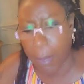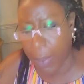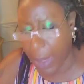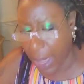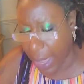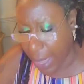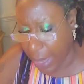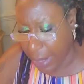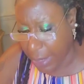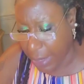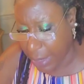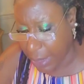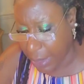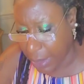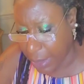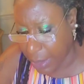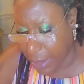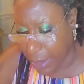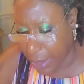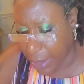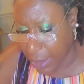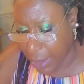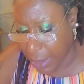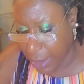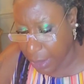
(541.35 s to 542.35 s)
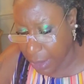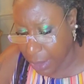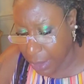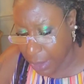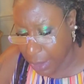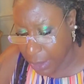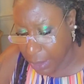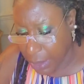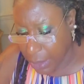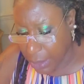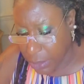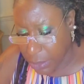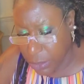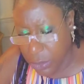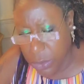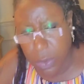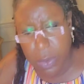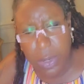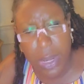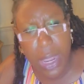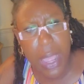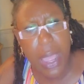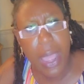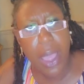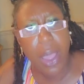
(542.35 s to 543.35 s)
body. So
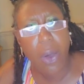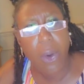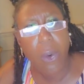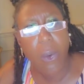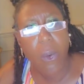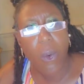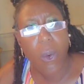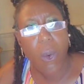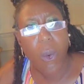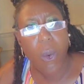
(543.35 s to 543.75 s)
now,